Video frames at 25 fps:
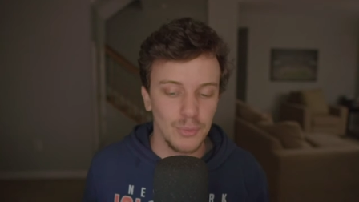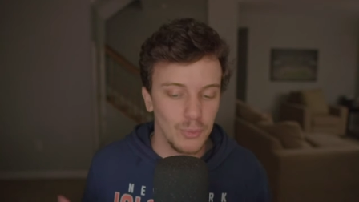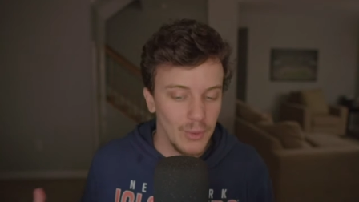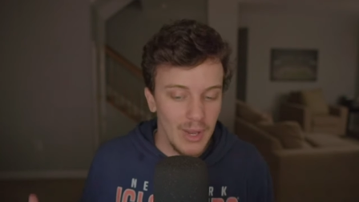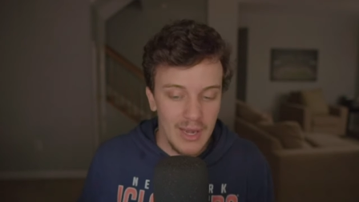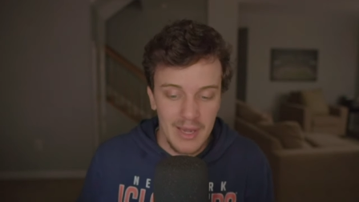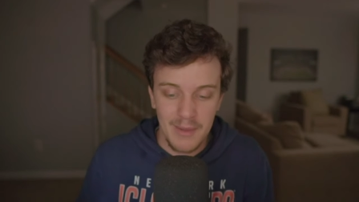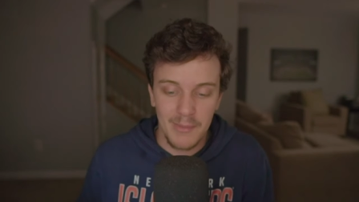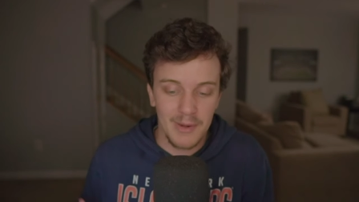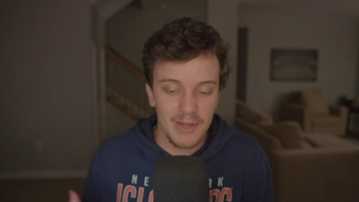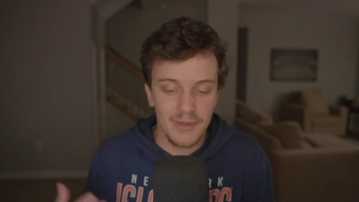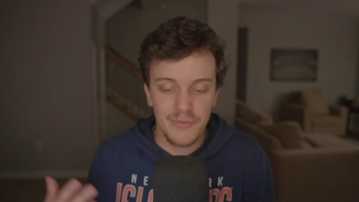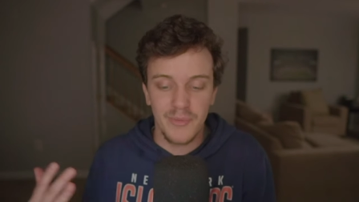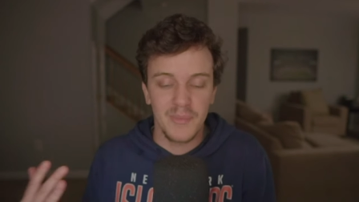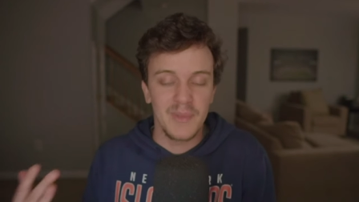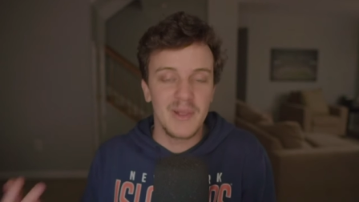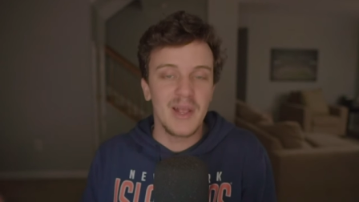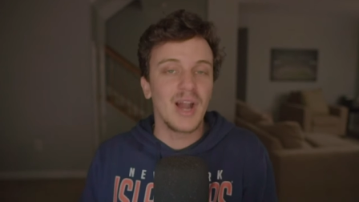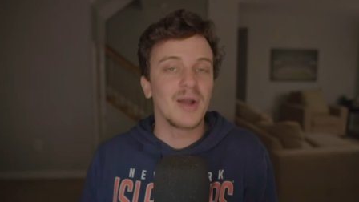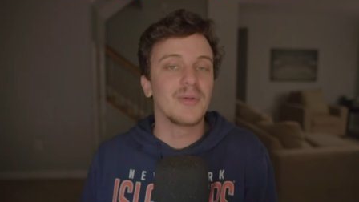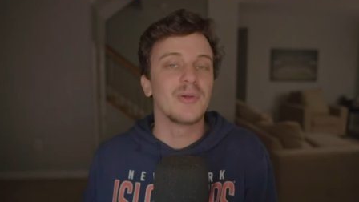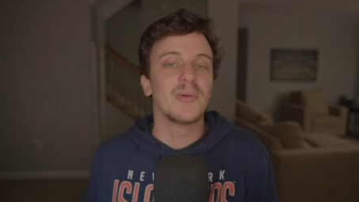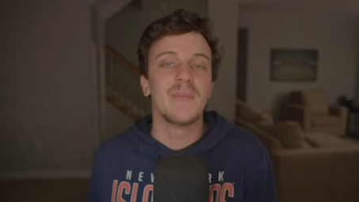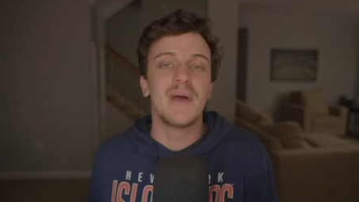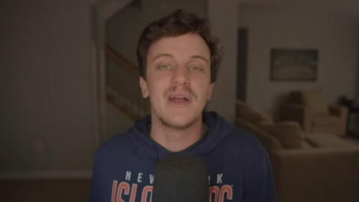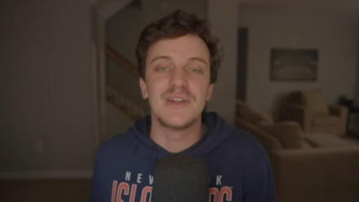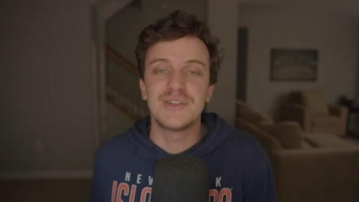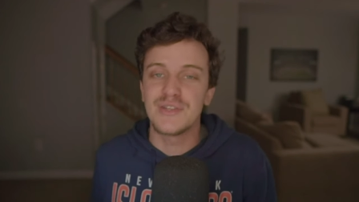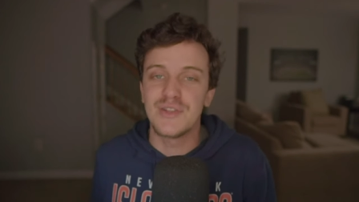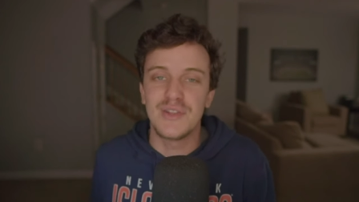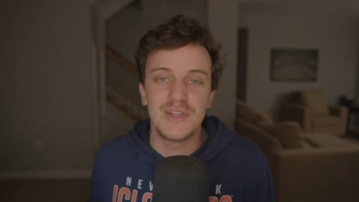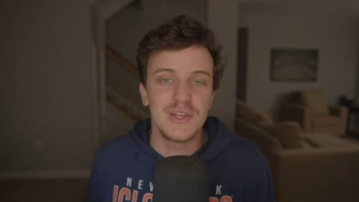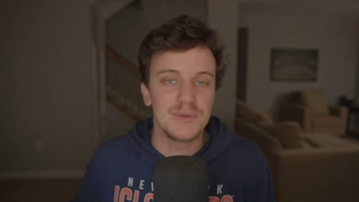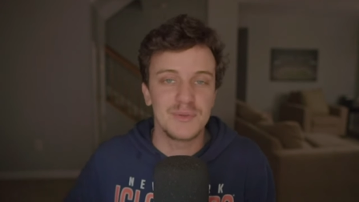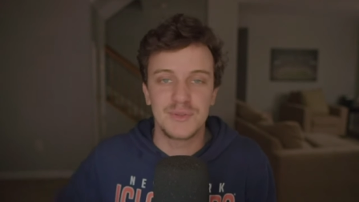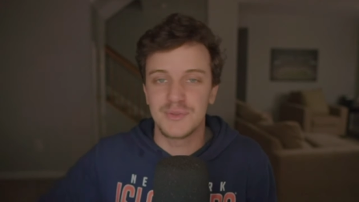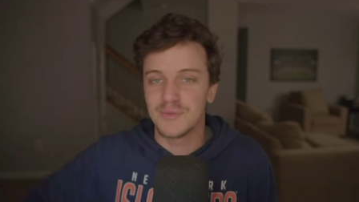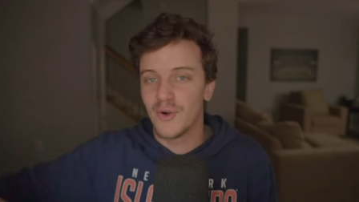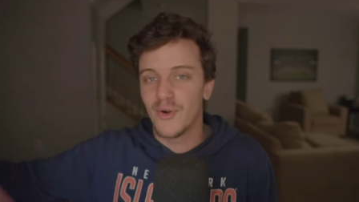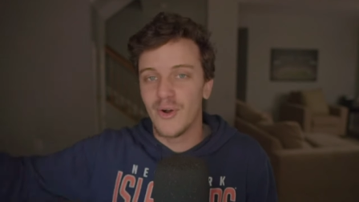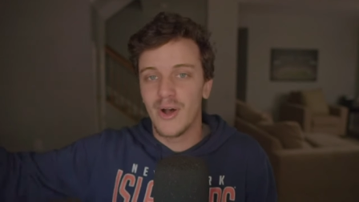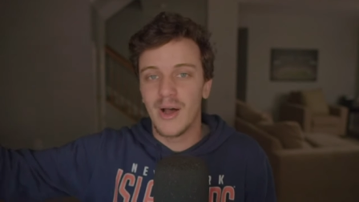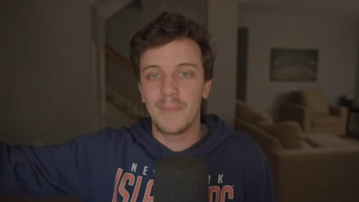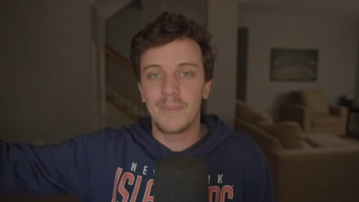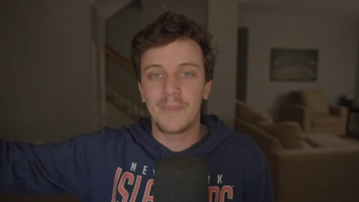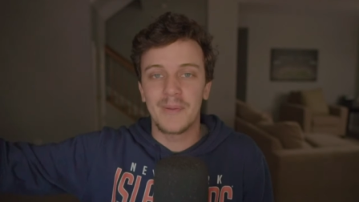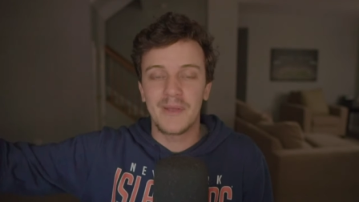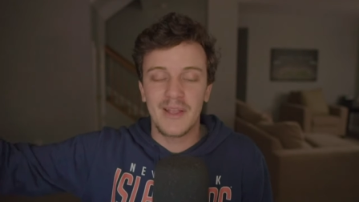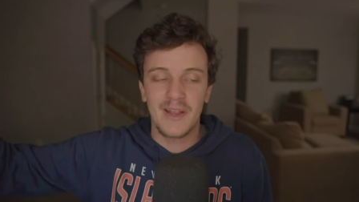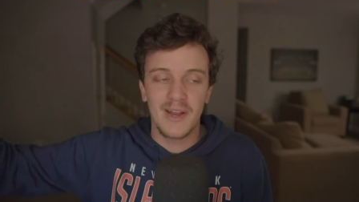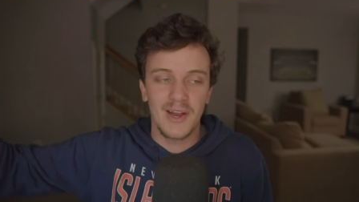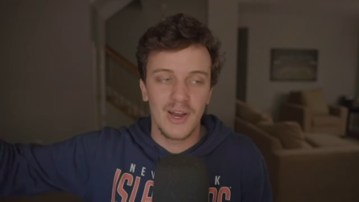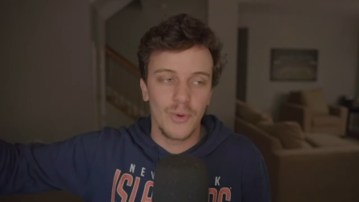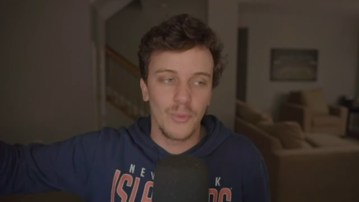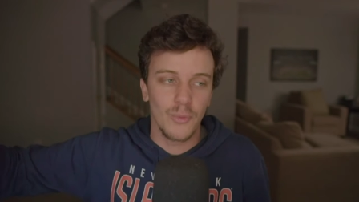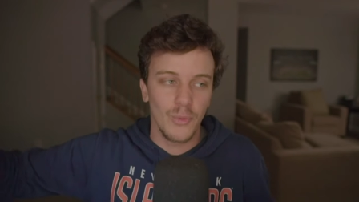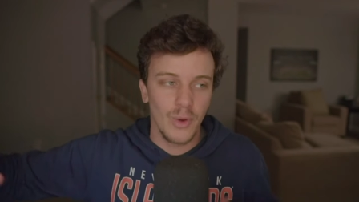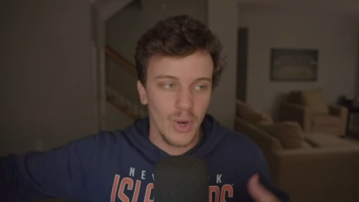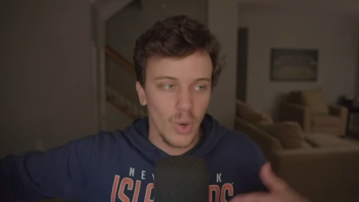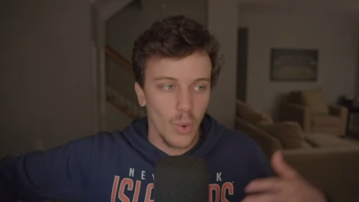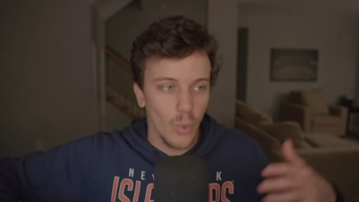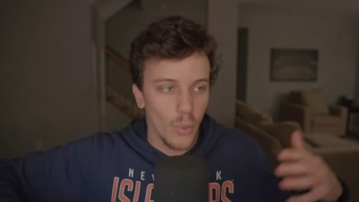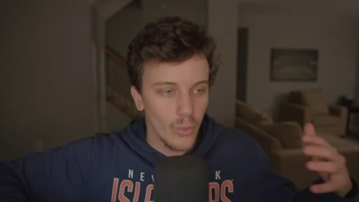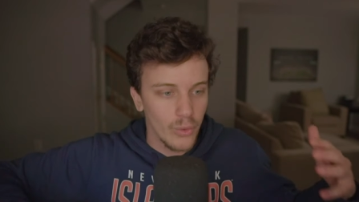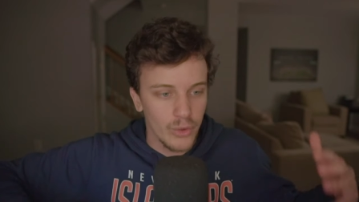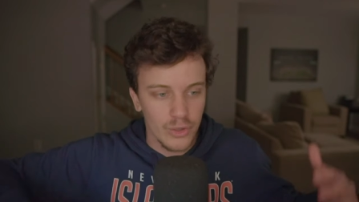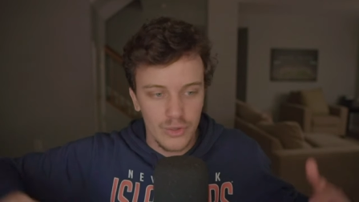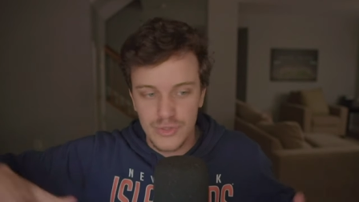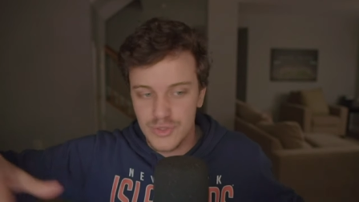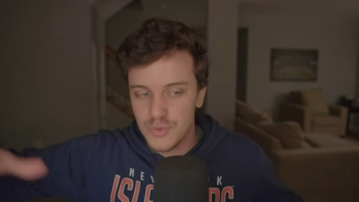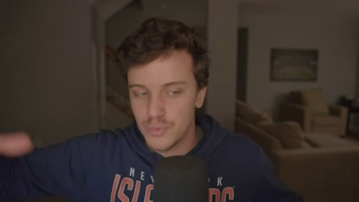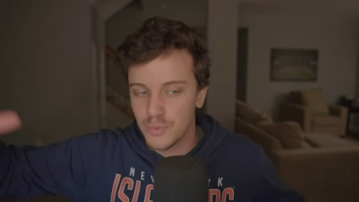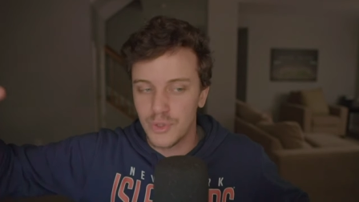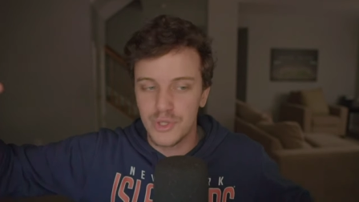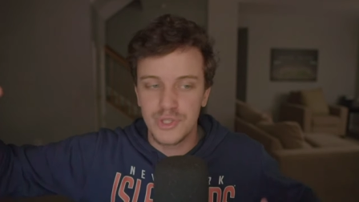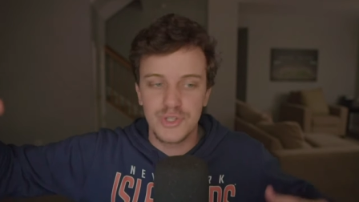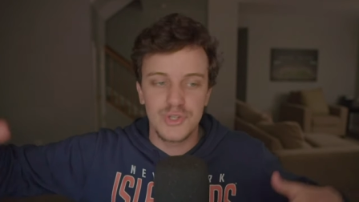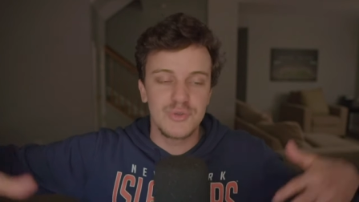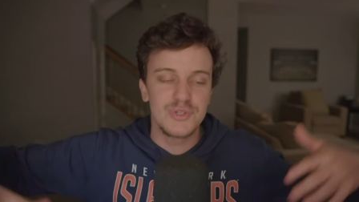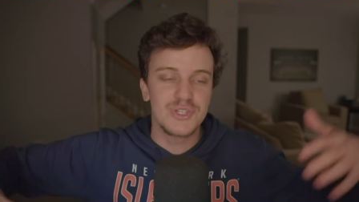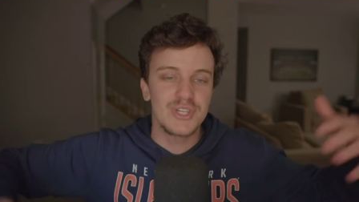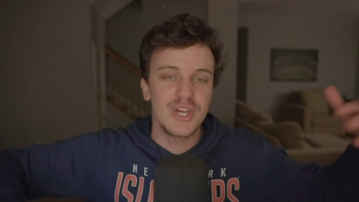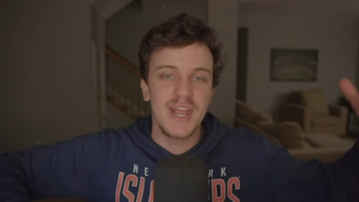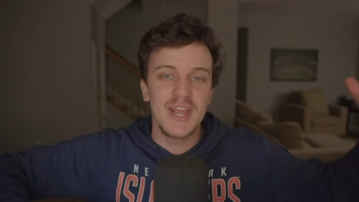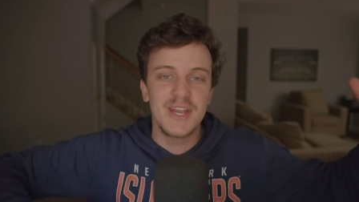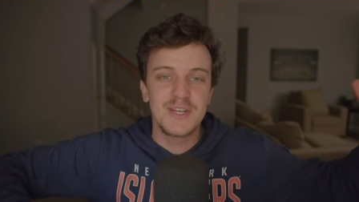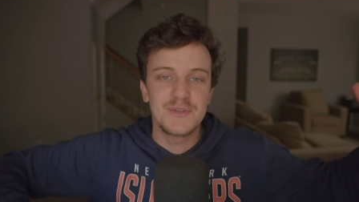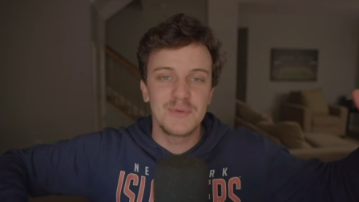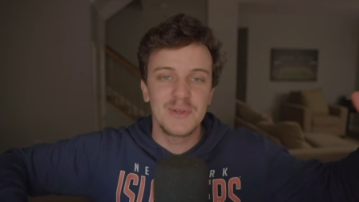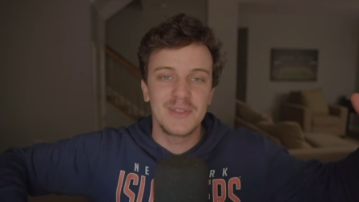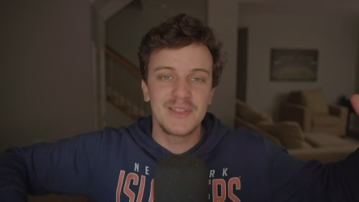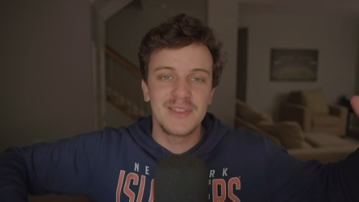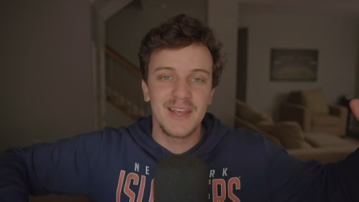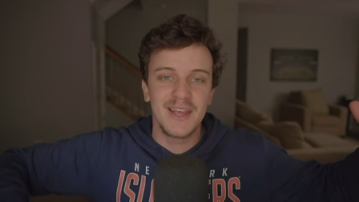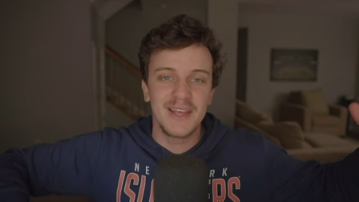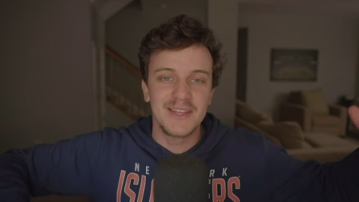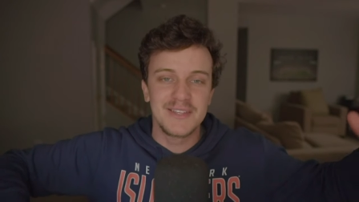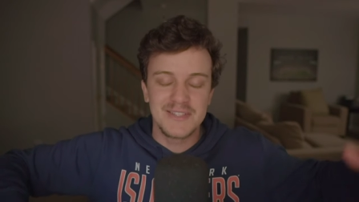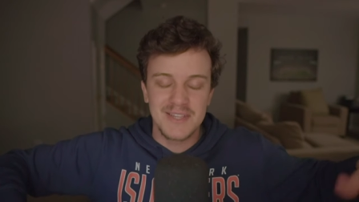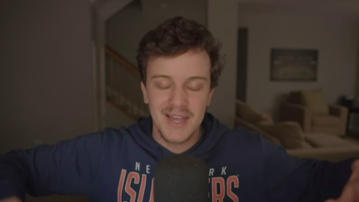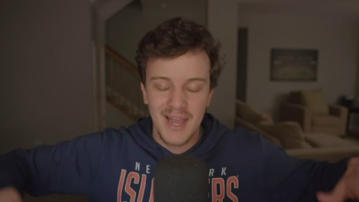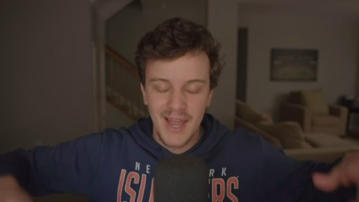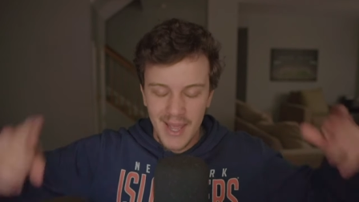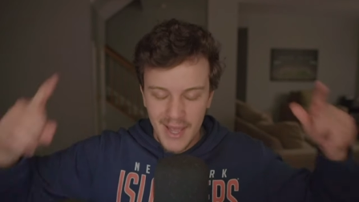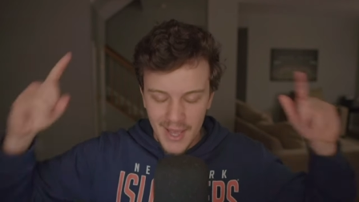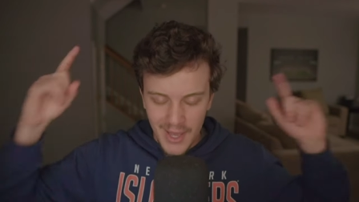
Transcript: Anybody from the honorable mention that you throw up here? What orders would you change with this?